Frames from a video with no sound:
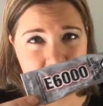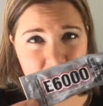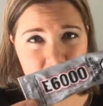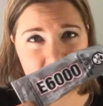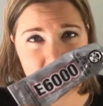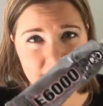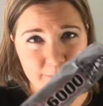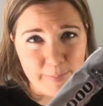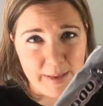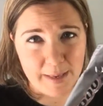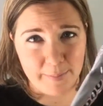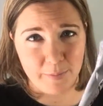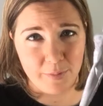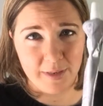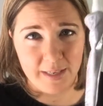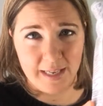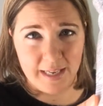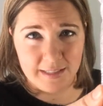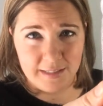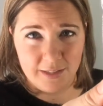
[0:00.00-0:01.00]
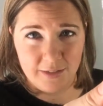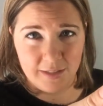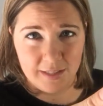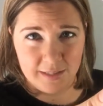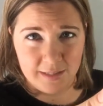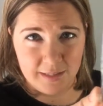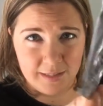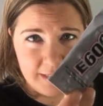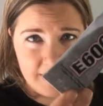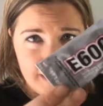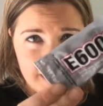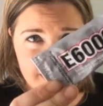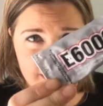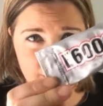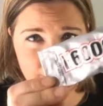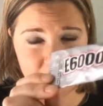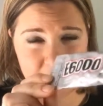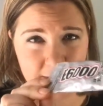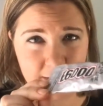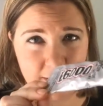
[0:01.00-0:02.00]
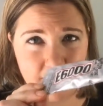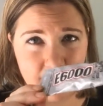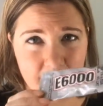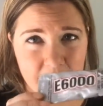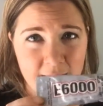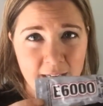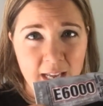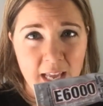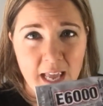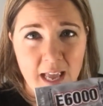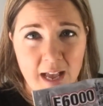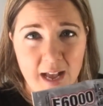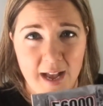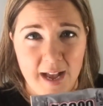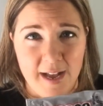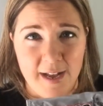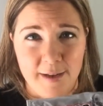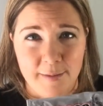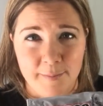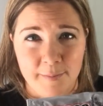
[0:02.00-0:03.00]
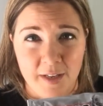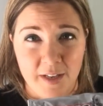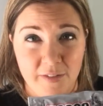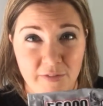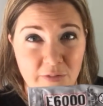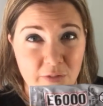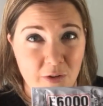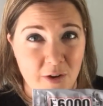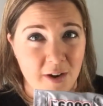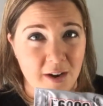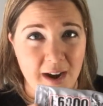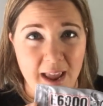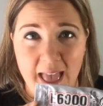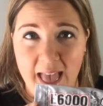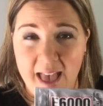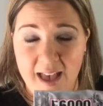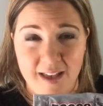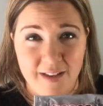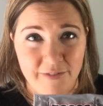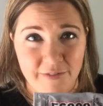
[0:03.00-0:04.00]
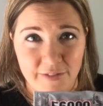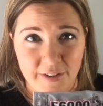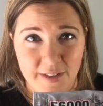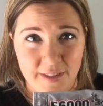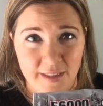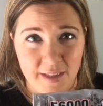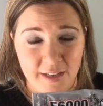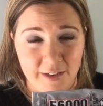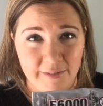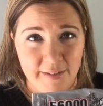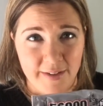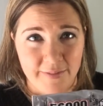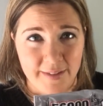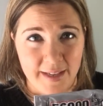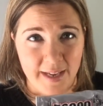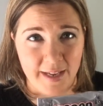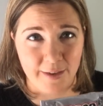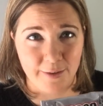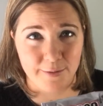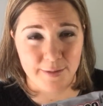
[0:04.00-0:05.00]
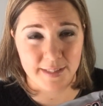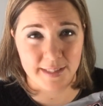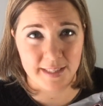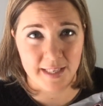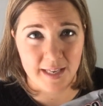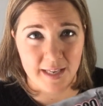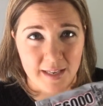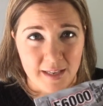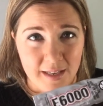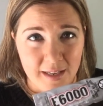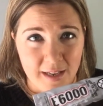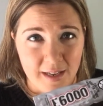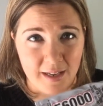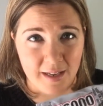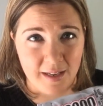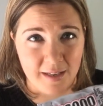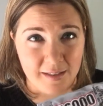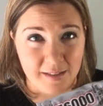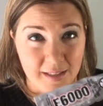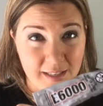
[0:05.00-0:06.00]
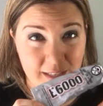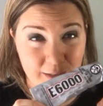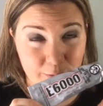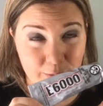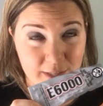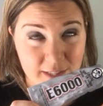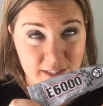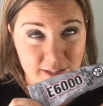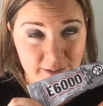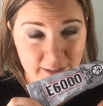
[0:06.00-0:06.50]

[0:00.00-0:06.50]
use this bad boy, as you can see, it's almost gone, for everything around the house. It works